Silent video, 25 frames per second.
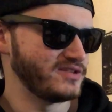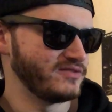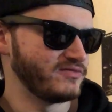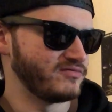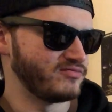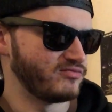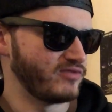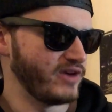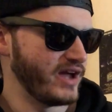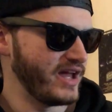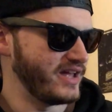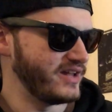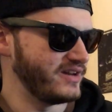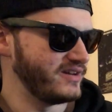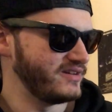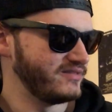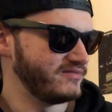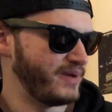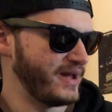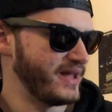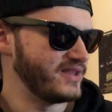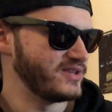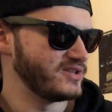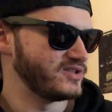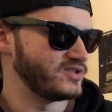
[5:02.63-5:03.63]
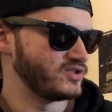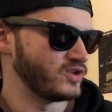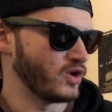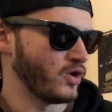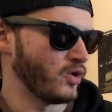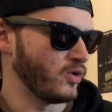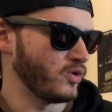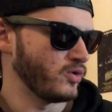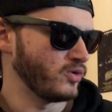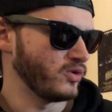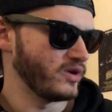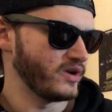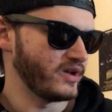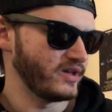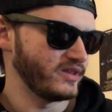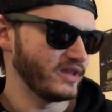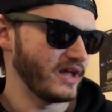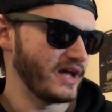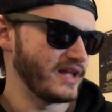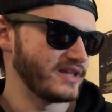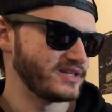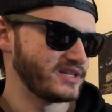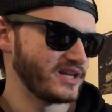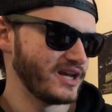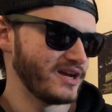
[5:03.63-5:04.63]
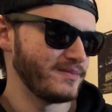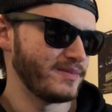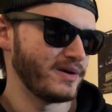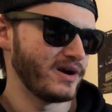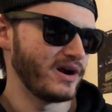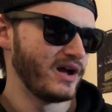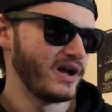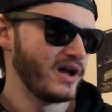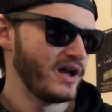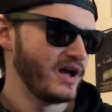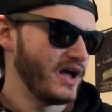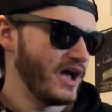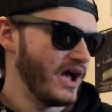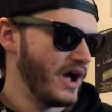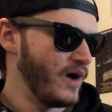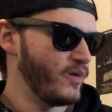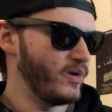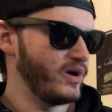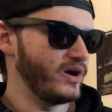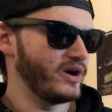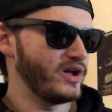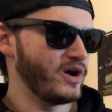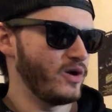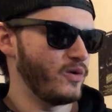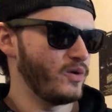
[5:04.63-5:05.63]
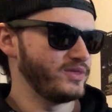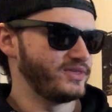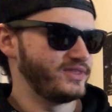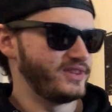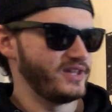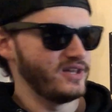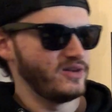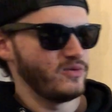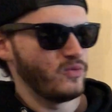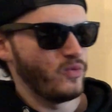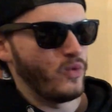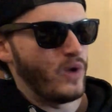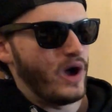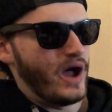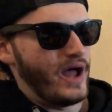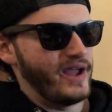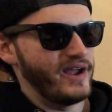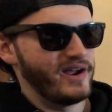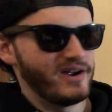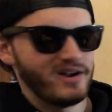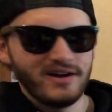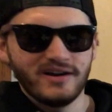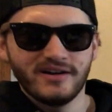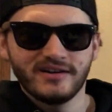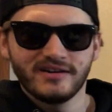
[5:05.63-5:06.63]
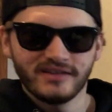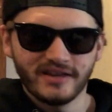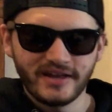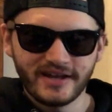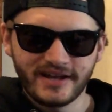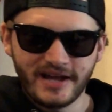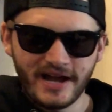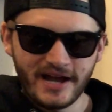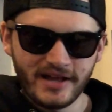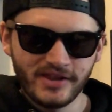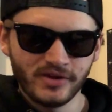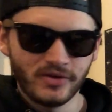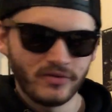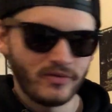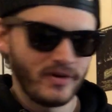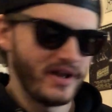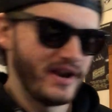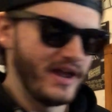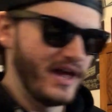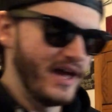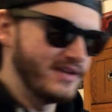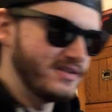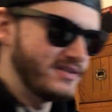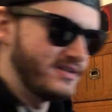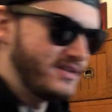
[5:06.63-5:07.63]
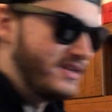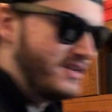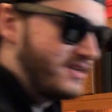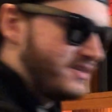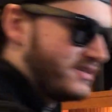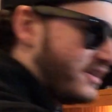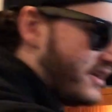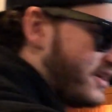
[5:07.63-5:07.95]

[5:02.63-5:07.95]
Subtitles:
of Ren, Ben Solo looking lightsaber, I wanna go with the wire like Kylo Ren has on his